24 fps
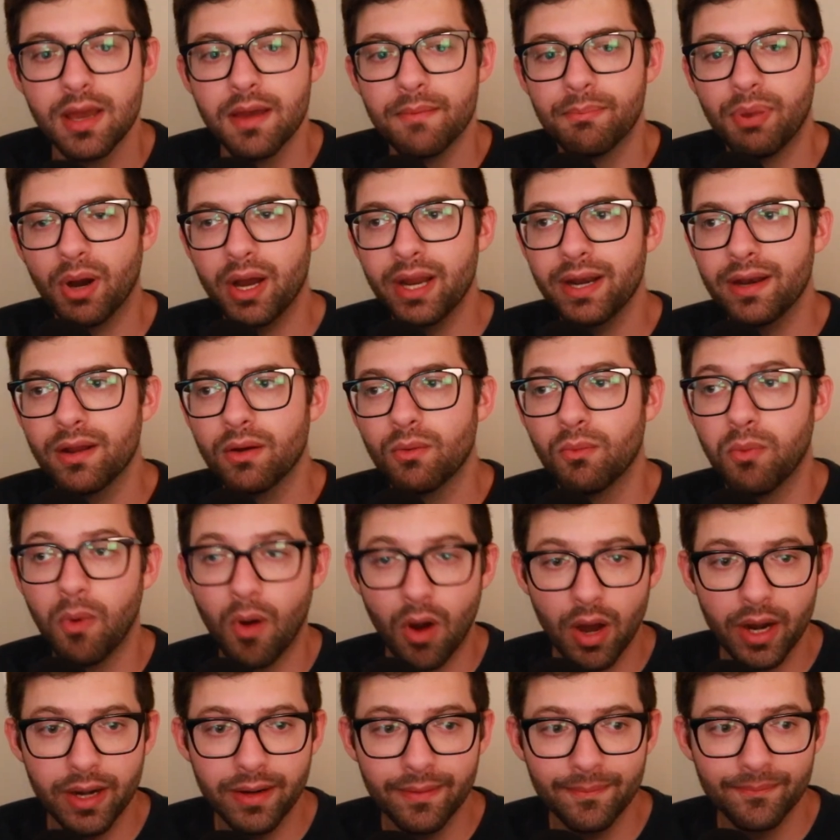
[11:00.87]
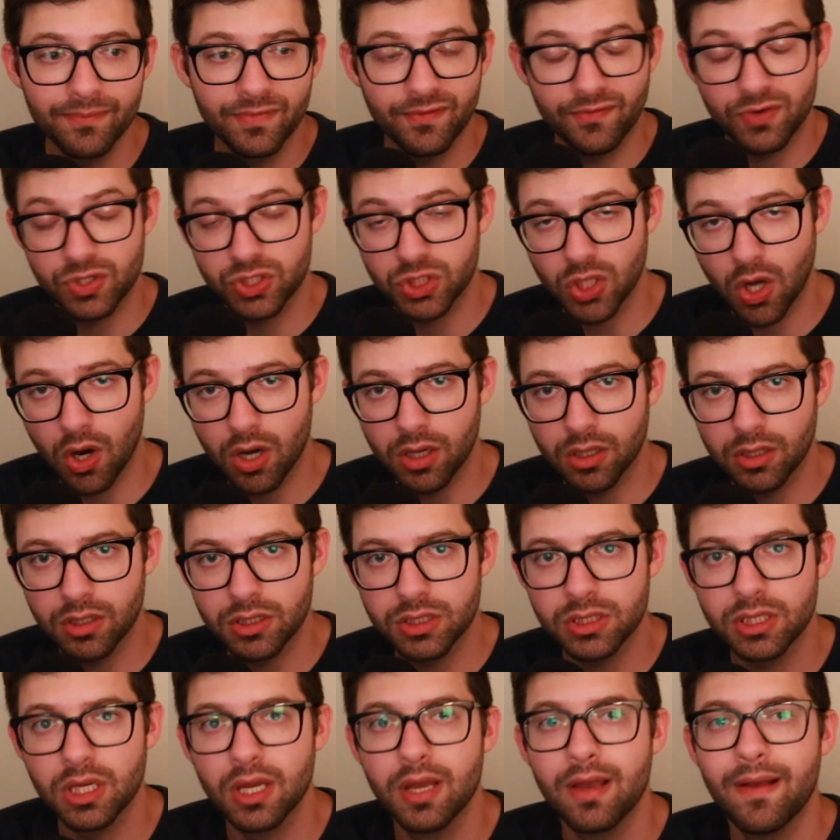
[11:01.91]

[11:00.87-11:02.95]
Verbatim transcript: But one, for starters,